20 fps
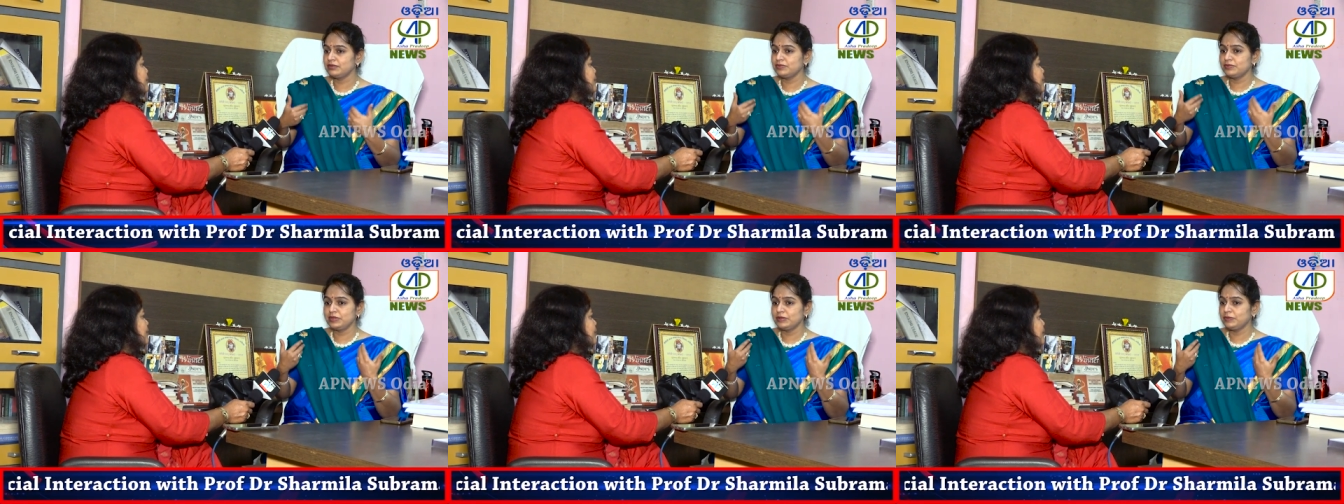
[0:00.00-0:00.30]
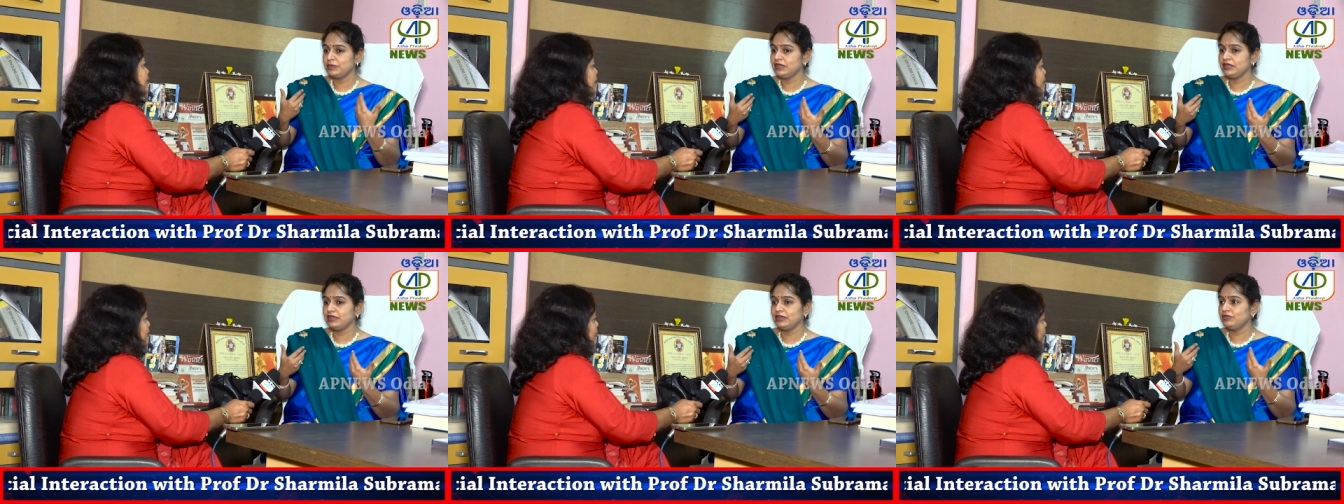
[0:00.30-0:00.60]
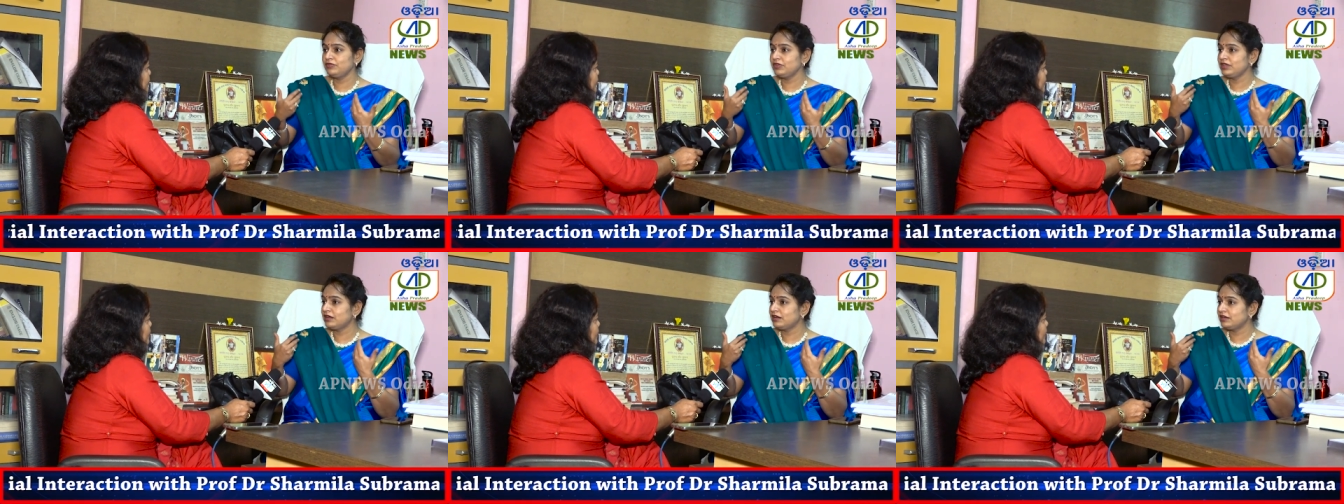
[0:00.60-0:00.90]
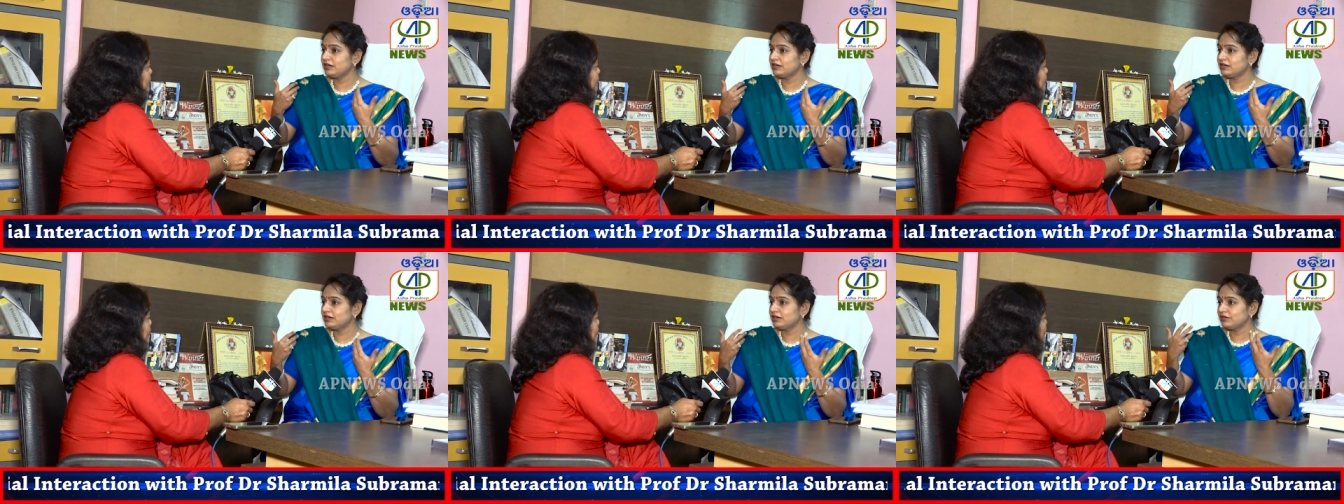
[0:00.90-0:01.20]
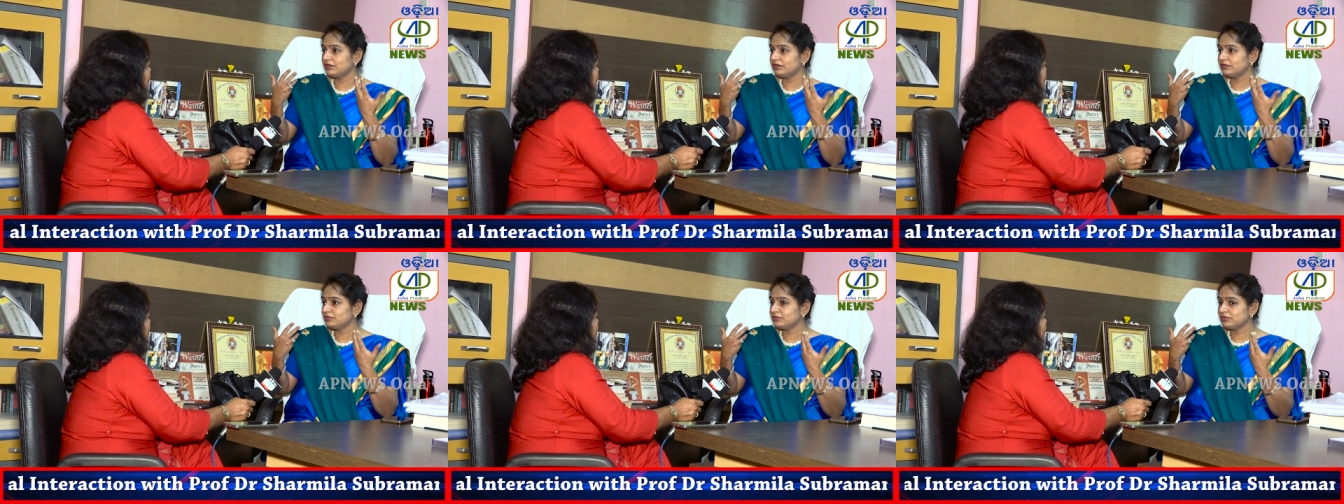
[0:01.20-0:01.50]

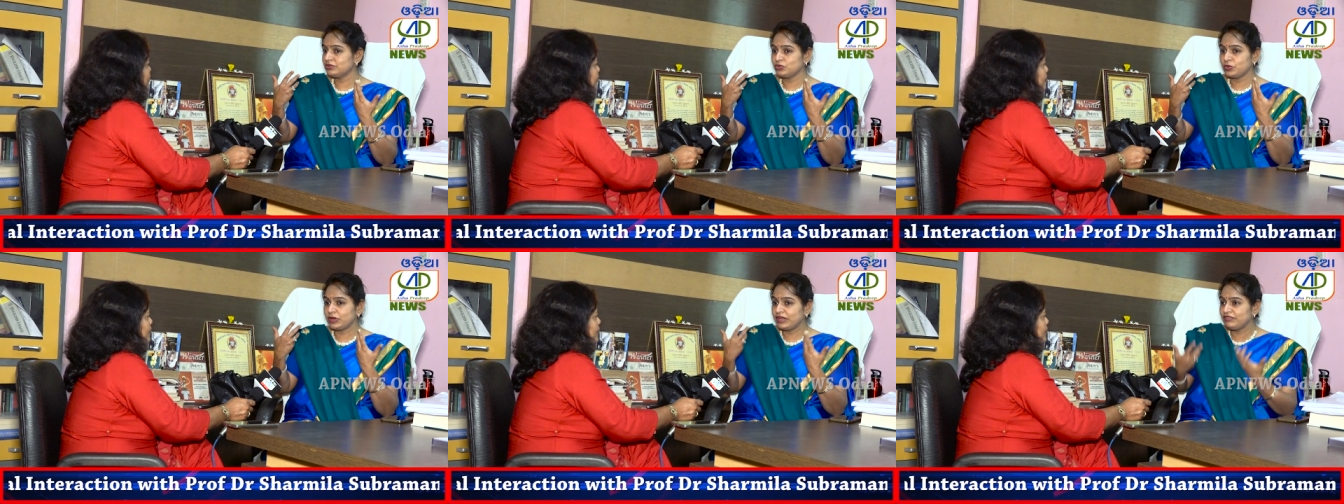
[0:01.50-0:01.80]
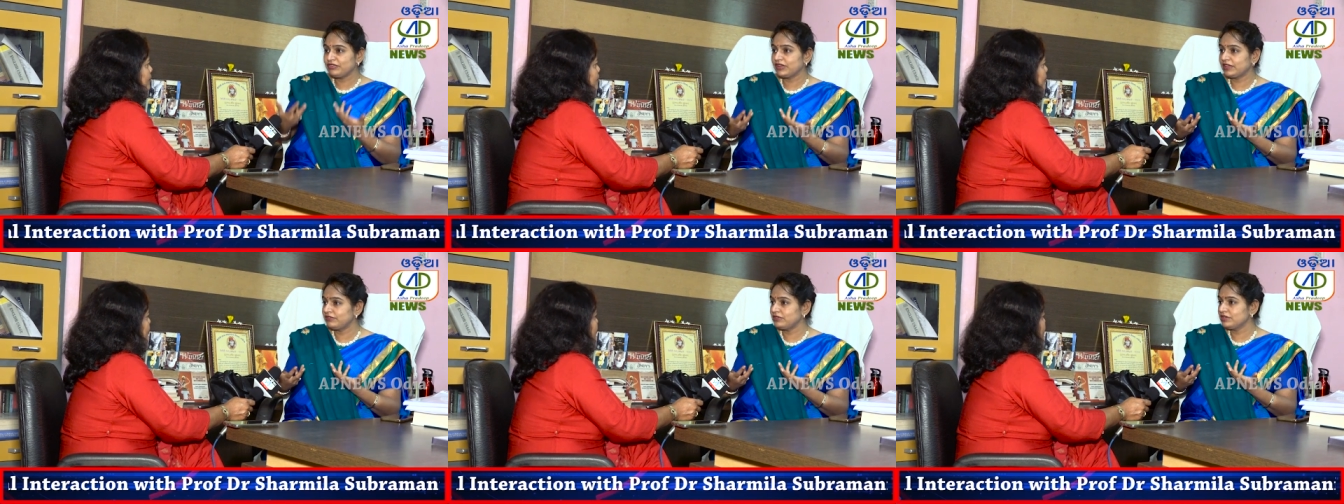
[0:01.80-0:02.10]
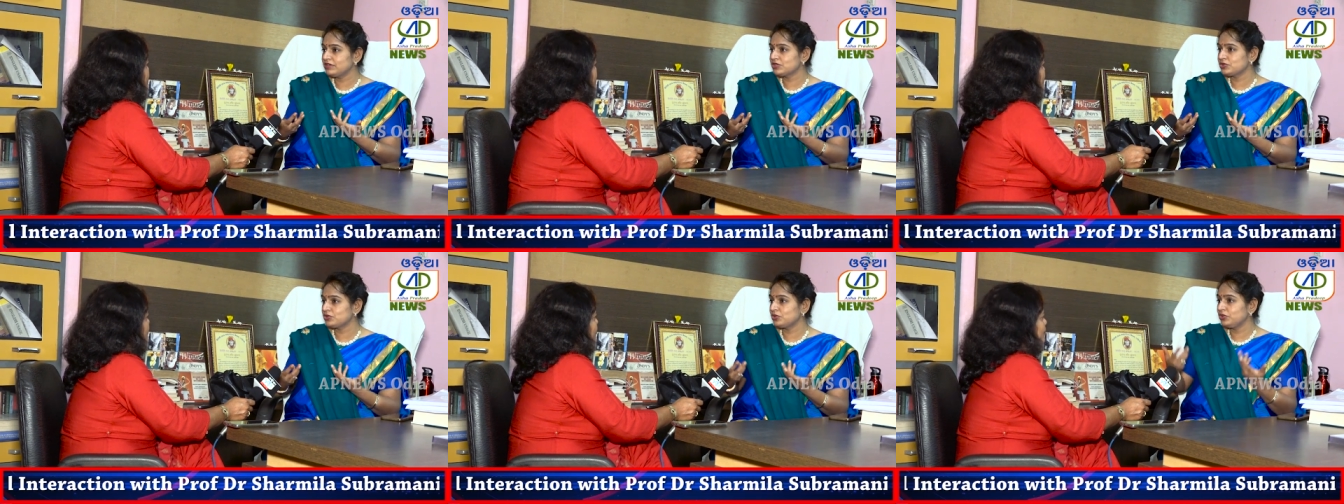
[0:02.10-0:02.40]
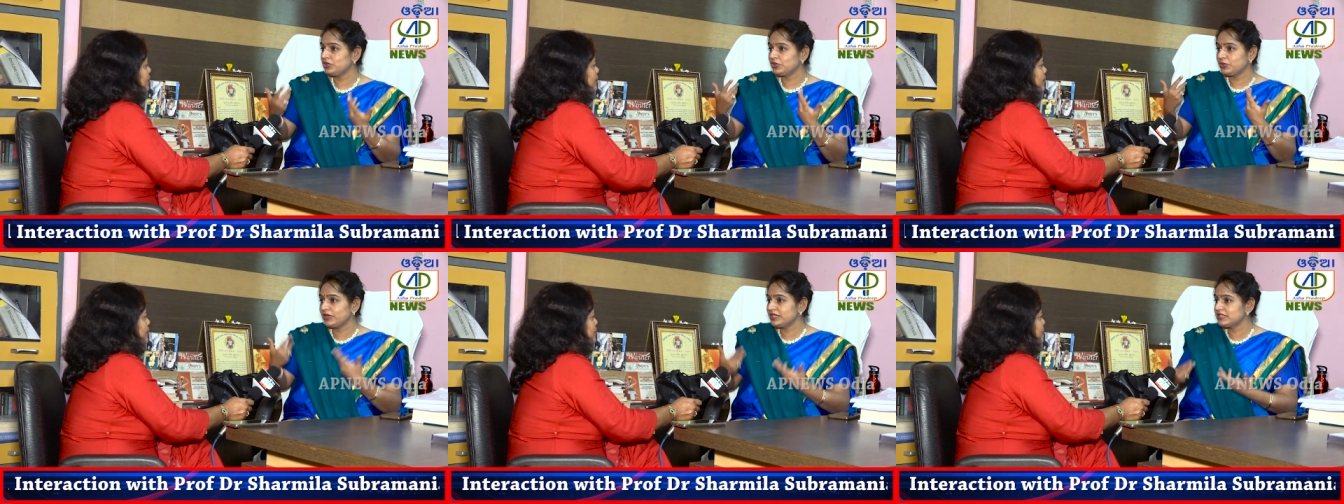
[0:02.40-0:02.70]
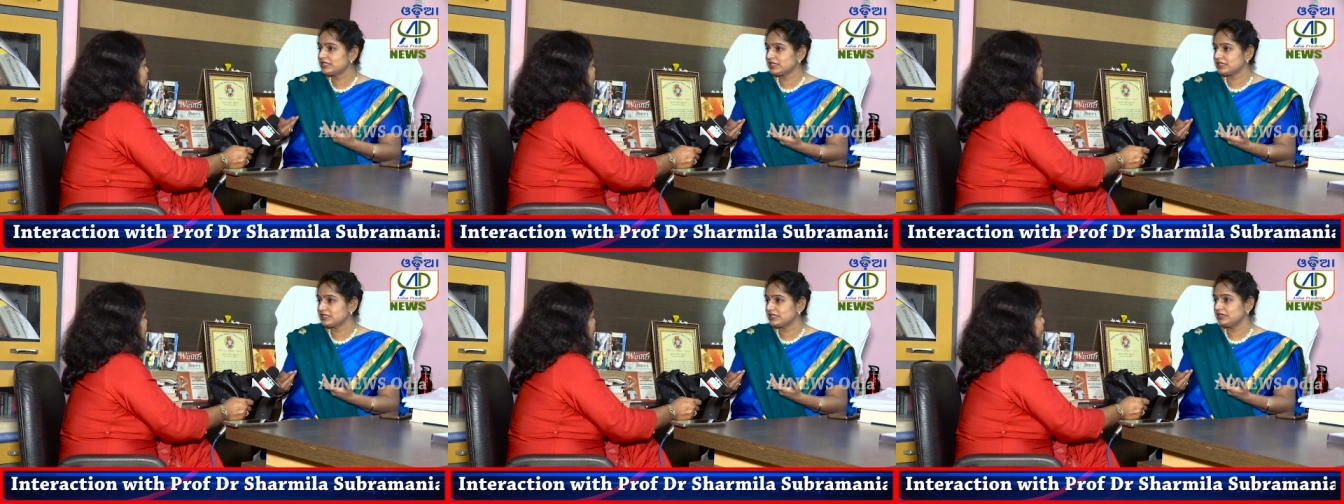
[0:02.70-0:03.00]
25 years old,
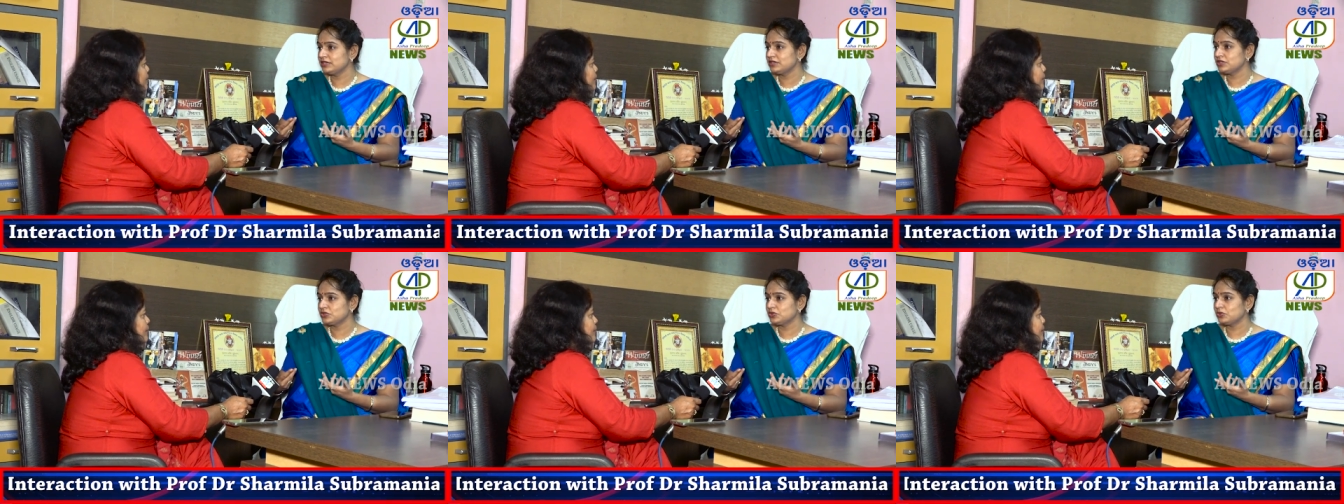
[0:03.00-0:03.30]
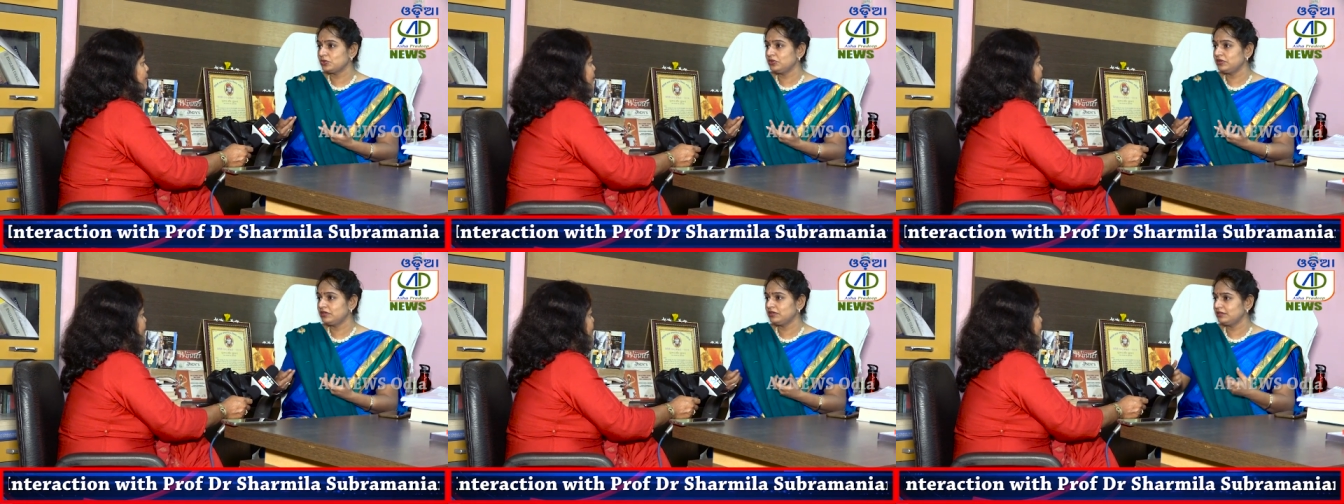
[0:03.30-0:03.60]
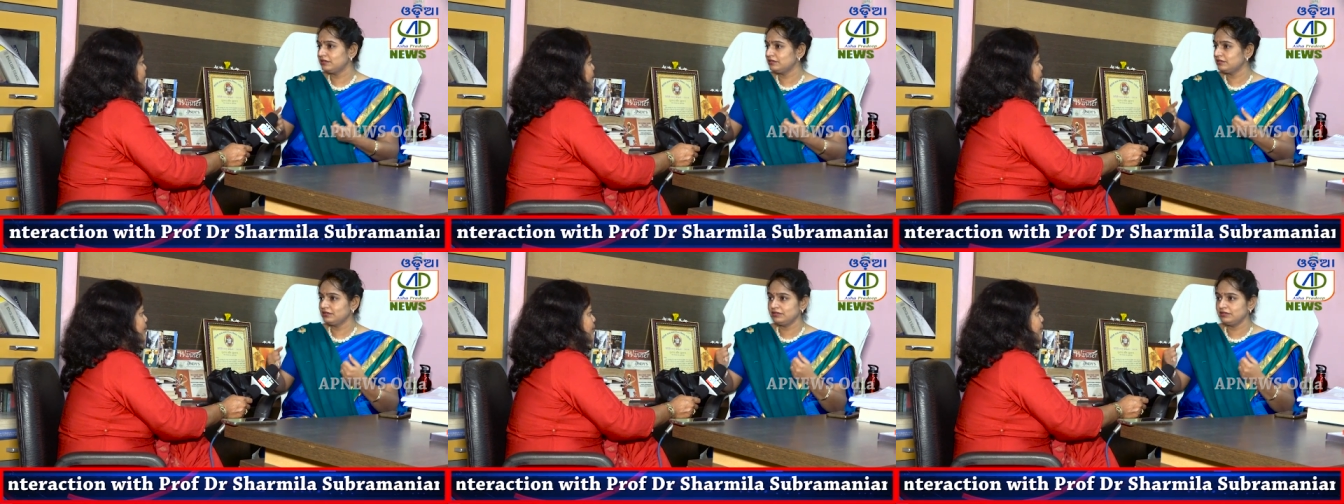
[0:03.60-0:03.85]
26 years old,